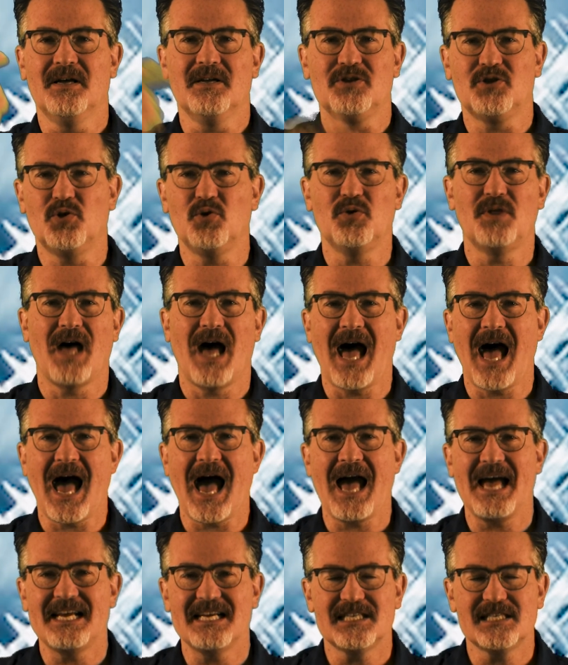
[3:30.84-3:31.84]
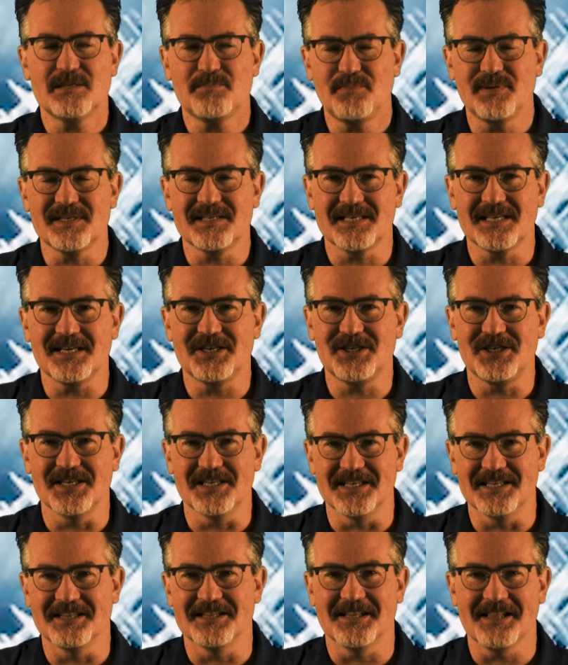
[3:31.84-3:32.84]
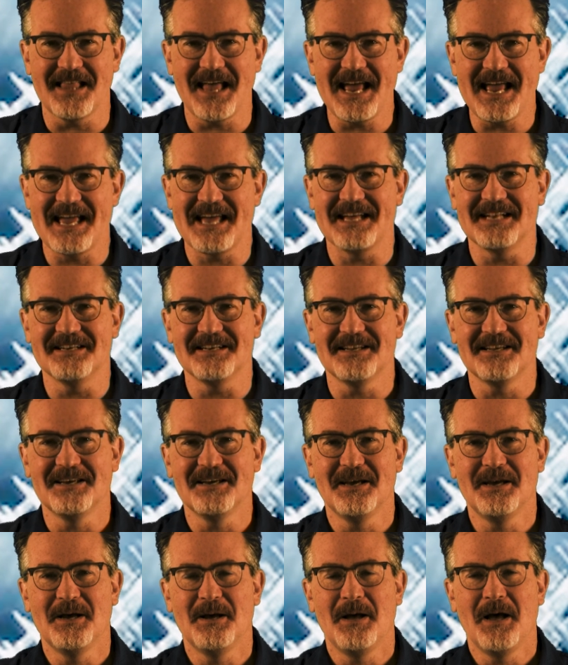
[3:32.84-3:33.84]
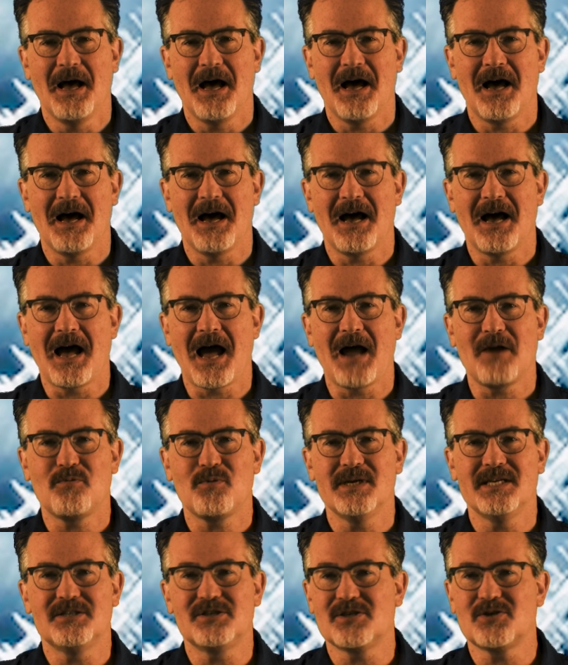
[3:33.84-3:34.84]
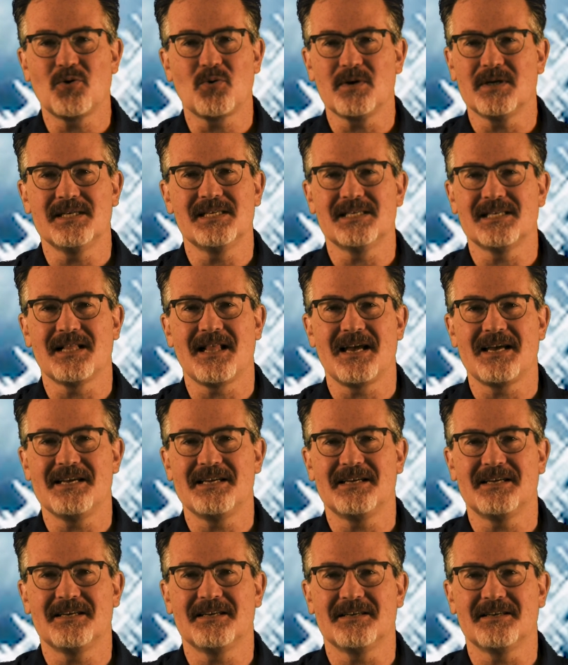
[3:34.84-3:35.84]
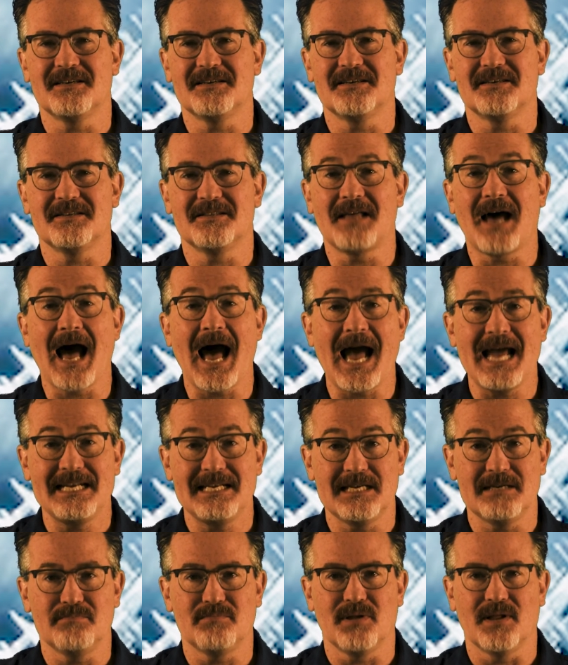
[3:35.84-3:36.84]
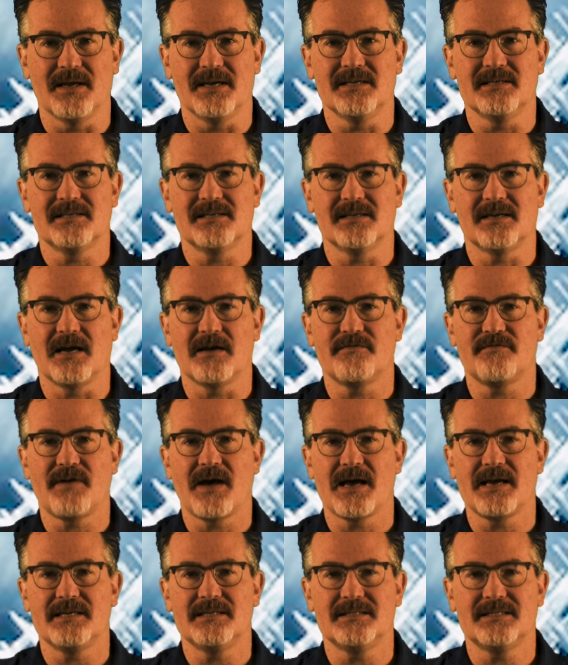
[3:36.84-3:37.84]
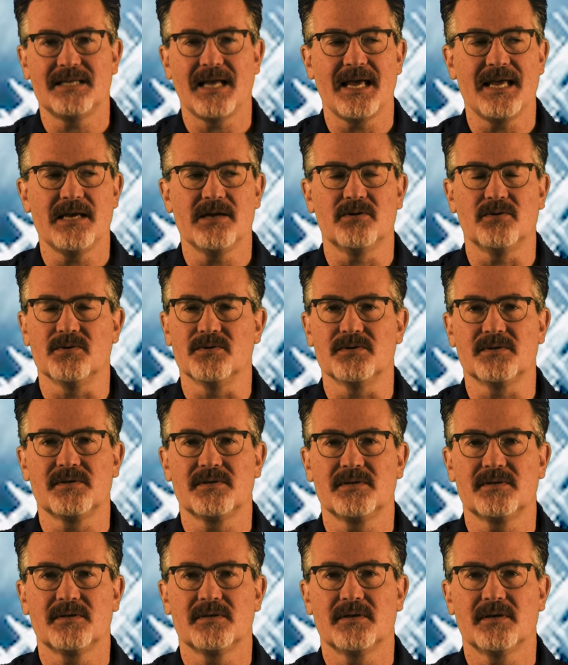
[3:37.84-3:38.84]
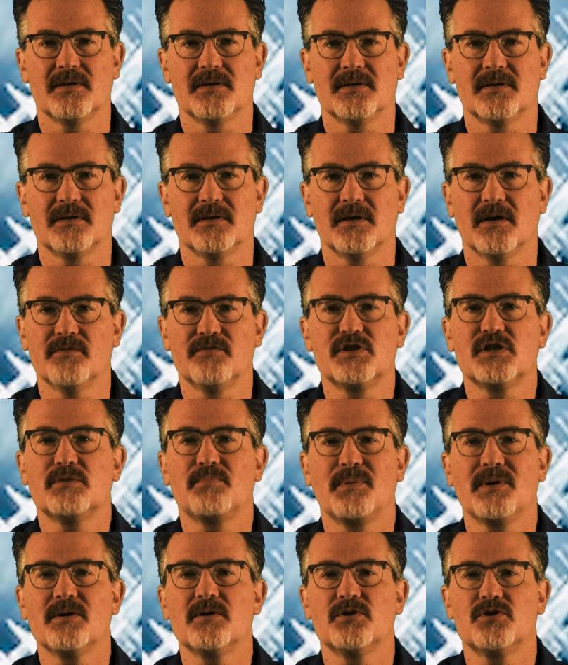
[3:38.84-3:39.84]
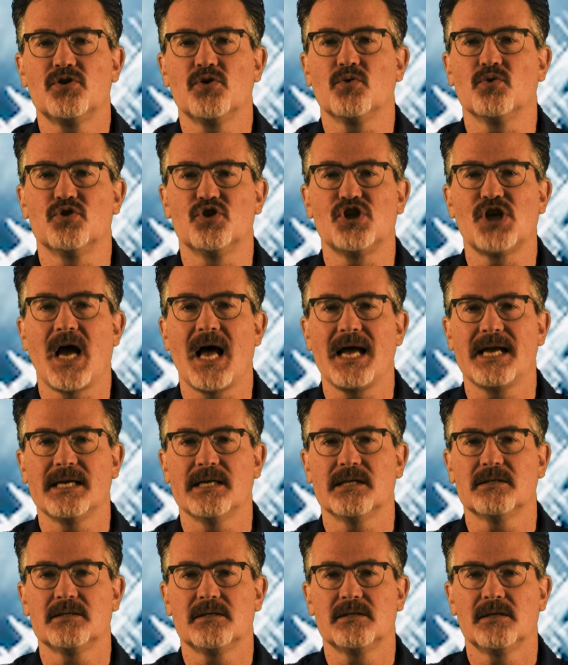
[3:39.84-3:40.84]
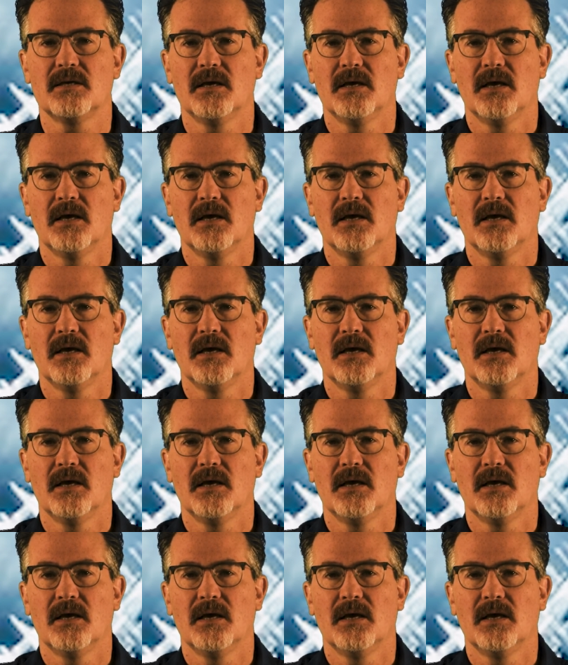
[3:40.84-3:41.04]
to the highest position in the land. I read stories like The Hiding Place, and I find tales of spiritual giants